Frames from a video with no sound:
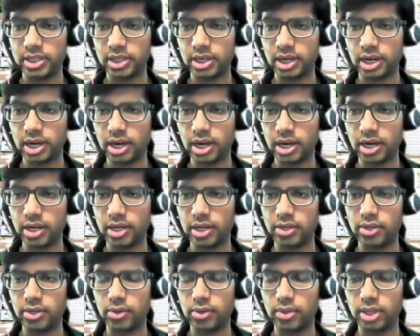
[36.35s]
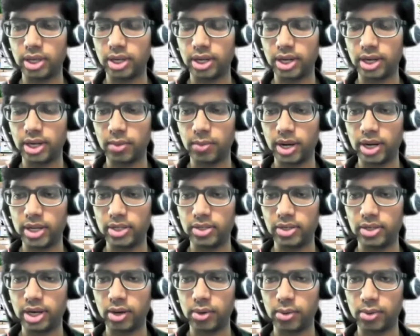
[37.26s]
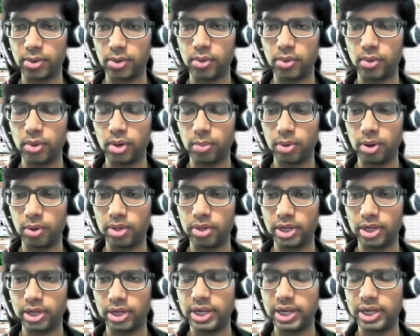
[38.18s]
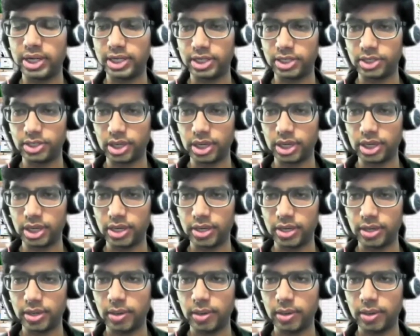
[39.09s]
and took their advice on how to go about it initially.